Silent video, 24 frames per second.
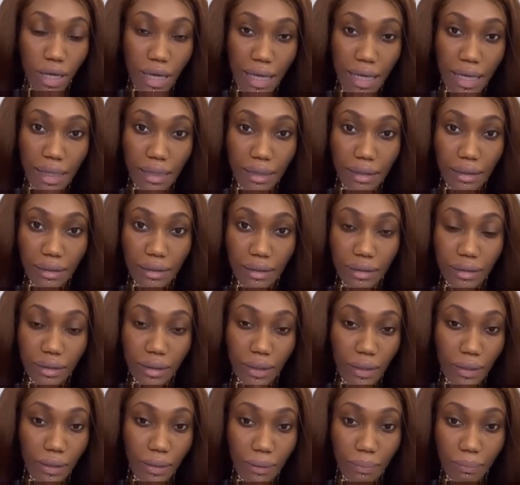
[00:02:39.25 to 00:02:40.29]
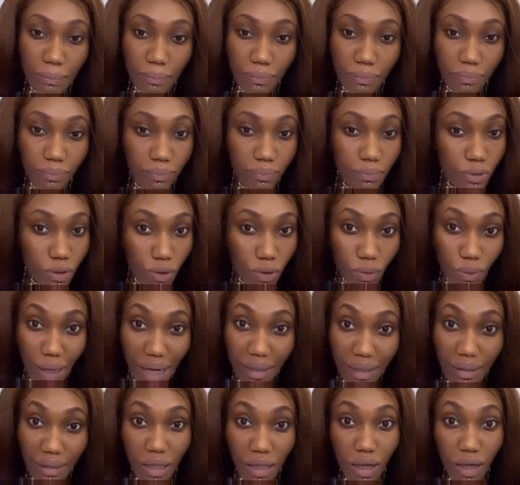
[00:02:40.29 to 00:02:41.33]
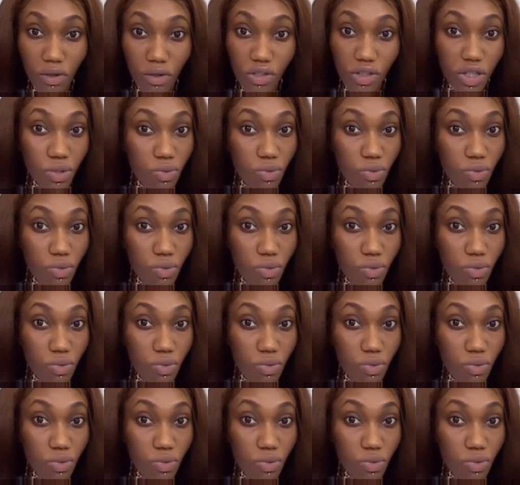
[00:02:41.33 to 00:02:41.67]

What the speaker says: And so right now,